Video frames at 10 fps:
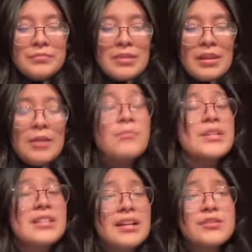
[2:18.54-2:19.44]

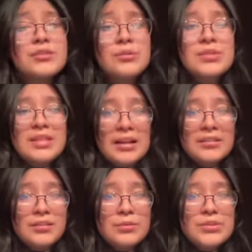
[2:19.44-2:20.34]
Besides those
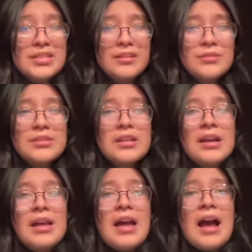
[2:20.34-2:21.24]
technical skills,
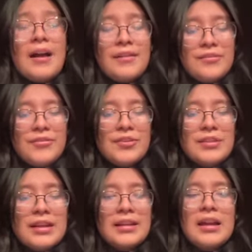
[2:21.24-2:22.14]
I feel
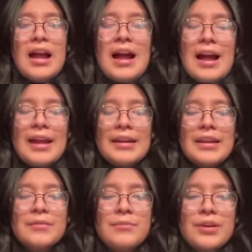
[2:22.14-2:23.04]
like I
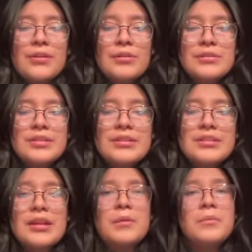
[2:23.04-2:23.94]
can bring onto the
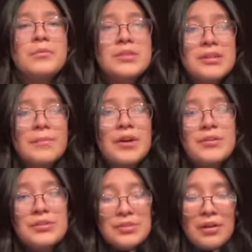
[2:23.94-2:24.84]
table some other
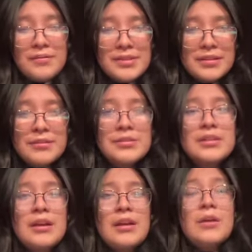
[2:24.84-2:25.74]
soft skills,
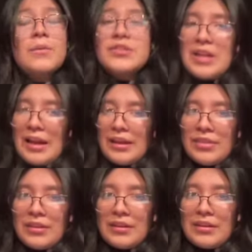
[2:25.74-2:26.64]
which I
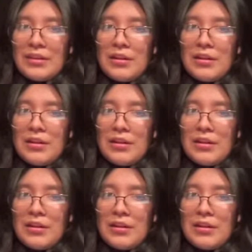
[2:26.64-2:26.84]
think are